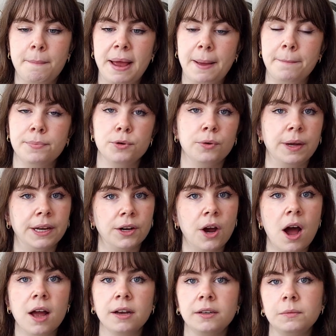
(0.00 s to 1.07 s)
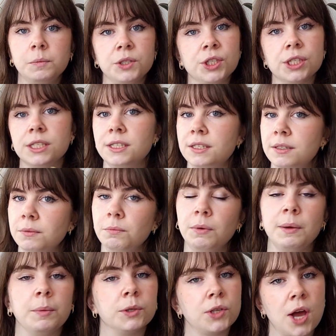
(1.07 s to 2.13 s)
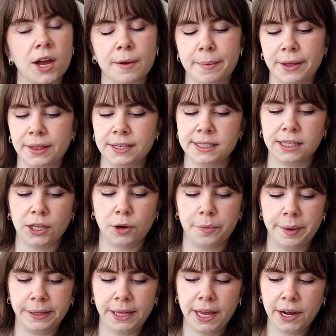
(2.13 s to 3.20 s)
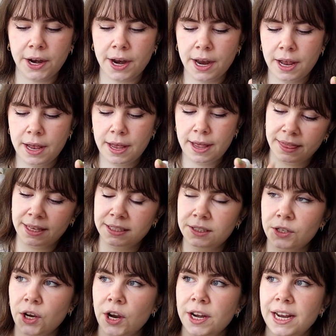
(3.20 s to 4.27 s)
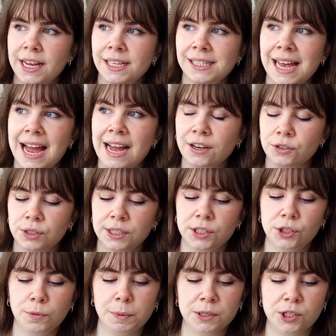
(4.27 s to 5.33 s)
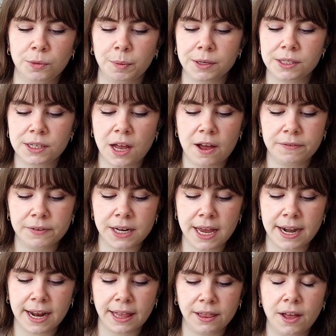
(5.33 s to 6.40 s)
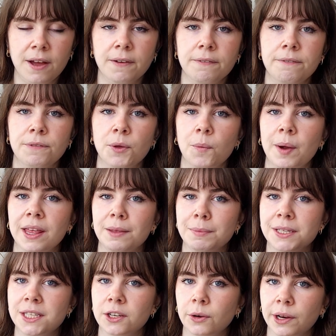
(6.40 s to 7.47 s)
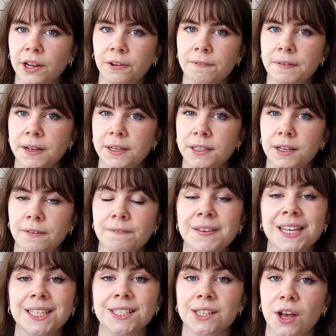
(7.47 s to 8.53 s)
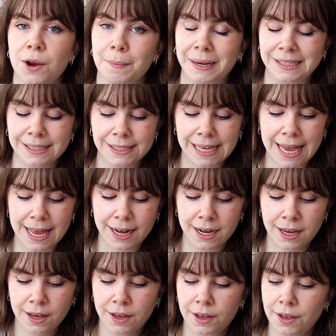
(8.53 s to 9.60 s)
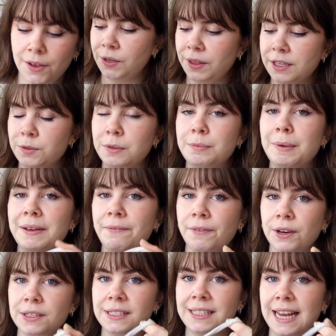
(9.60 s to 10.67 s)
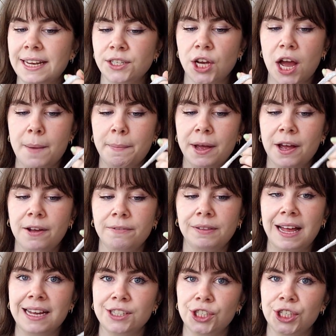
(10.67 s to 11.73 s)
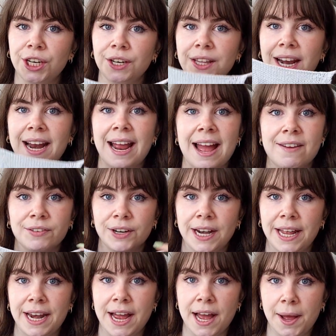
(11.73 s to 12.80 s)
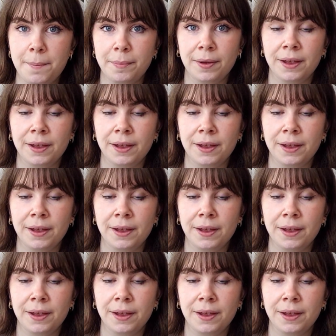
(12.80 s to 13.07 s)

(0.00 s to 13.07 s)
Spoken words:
bamboo and cotton, which is, we will talk about this a little bit later. This yarn is actually super, super soft, and I love the way the material feels on my skin. So this was my first tank top of last year that I ever knit up.